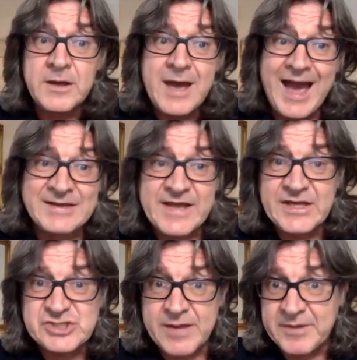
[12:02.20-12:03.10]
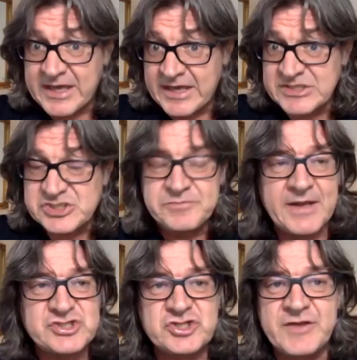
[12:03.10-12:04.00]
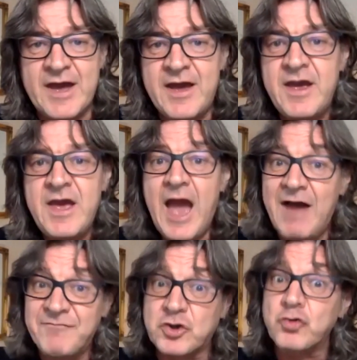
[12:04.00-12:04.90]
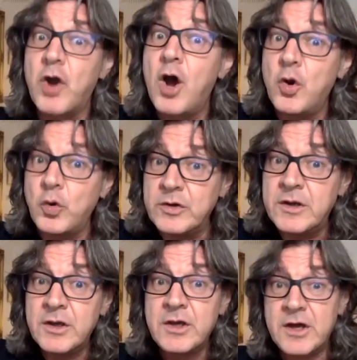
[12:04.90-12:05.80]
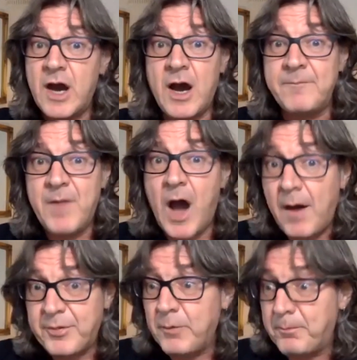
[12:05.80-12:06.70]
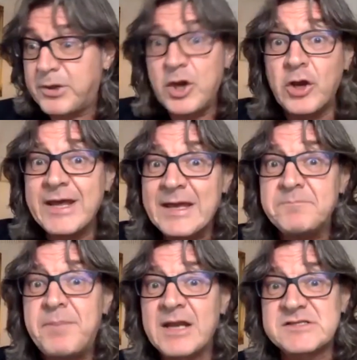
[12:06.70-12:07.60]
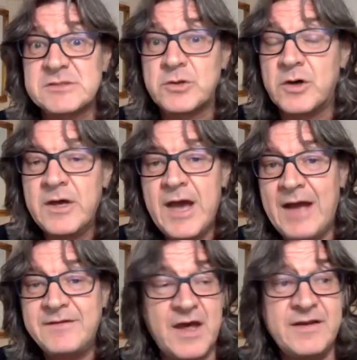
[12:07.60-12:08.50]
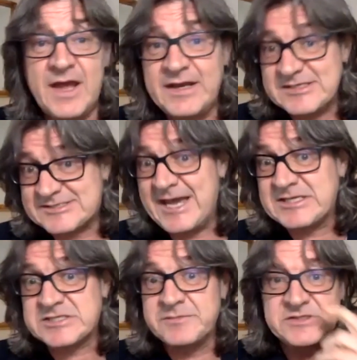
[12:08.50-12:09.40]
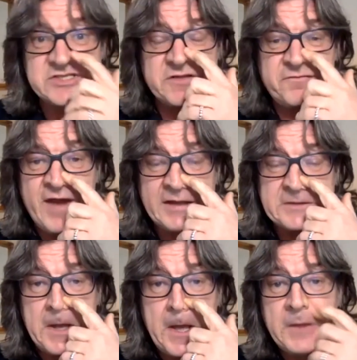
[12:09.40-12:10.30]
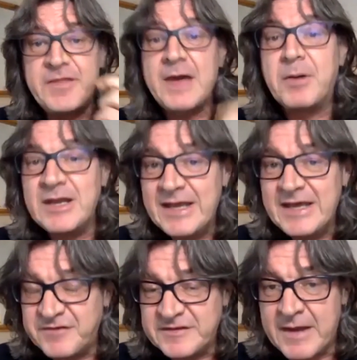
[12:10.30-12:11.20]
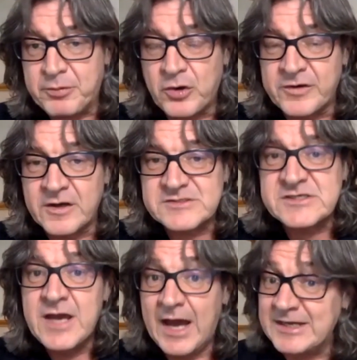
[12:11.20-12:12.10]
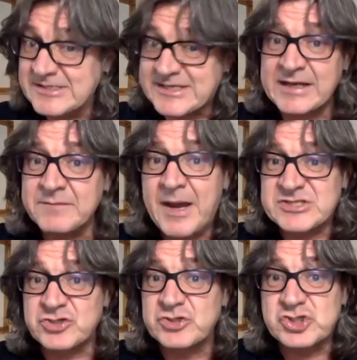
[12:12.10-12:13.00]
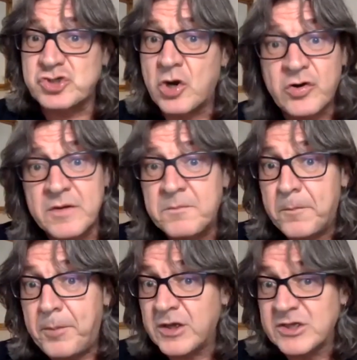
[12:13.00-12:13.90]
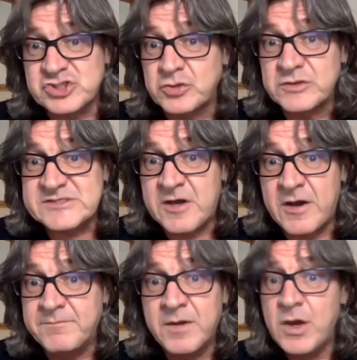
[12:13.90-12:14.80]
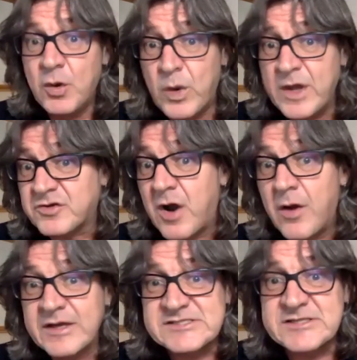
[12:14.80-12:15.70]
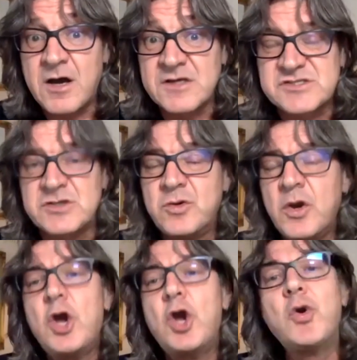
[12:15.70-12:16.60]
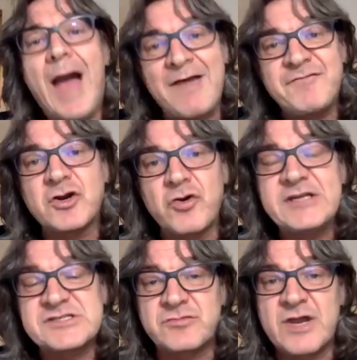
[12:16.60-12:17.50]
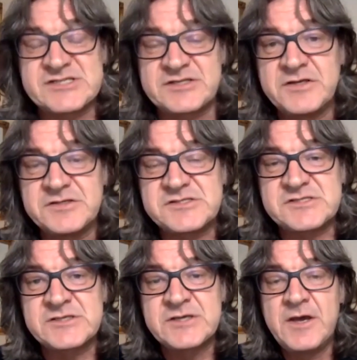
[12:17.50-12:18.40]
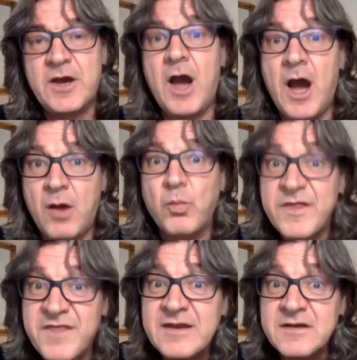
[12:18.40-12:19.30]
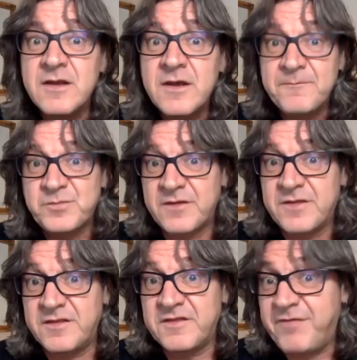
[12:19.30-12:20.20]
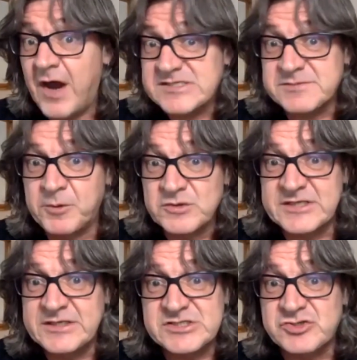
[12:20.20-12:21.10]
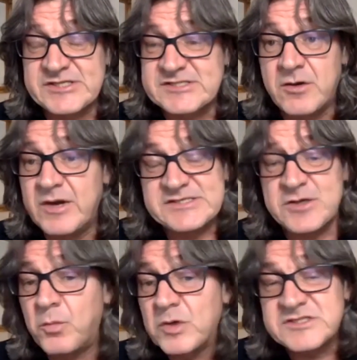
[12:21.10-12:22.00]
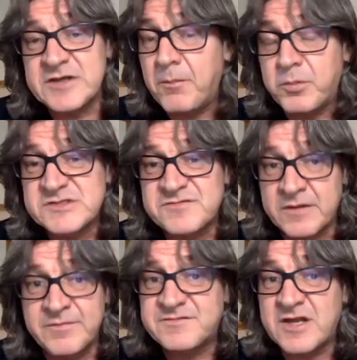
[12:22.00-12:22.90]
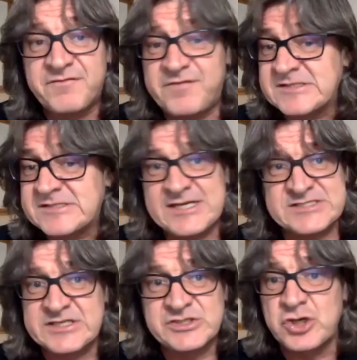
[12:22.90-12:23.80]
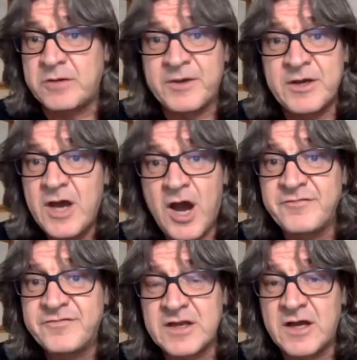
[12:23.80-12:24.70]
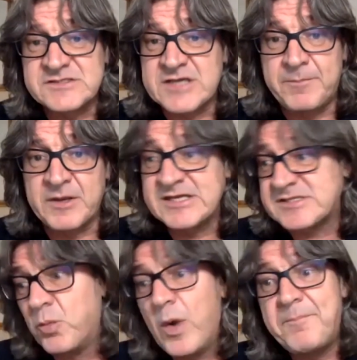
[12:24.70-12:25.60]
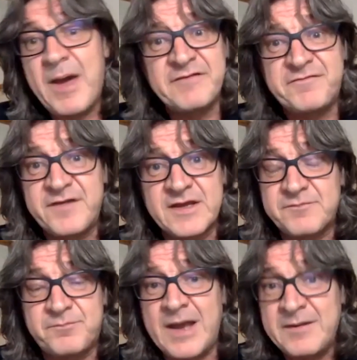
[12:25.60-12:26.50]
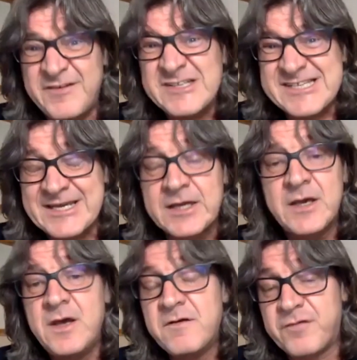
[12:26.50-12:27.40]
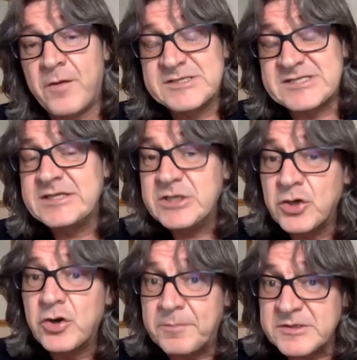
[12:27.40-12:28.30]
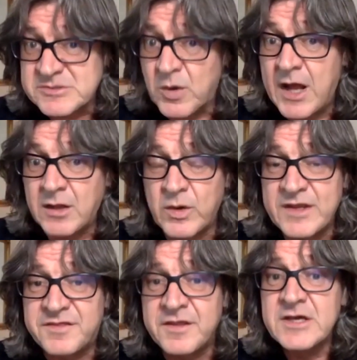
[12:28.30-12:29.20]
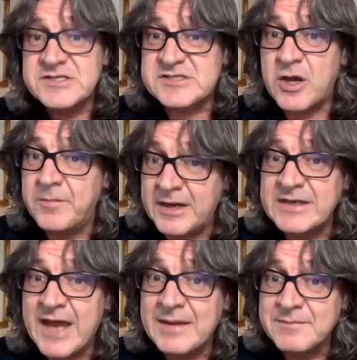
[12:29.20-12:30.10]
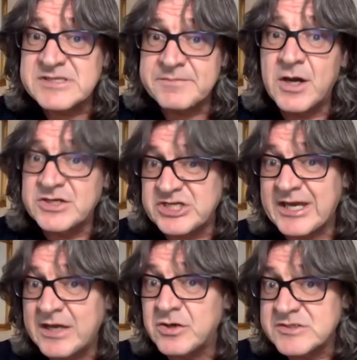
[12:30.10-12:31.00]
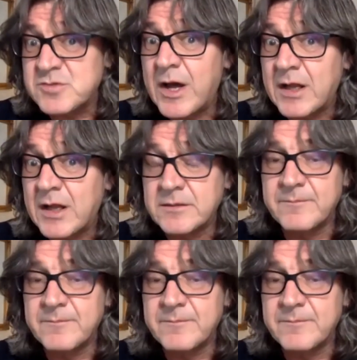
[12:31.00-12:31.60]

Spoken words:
and AJ McKee, as you mentioned there, have grown up purely in Bellator, and it's testament to the fact that they believe in their product, and it's getting better and stronger and more polished all the time, with growing stars who have a greater resonance within the fight sports industry. So it's onwards and upwards for them. They've done a fantastic job over the last couple of years, and we're benefiting from it in Europe as well, with so many names emerging here as well.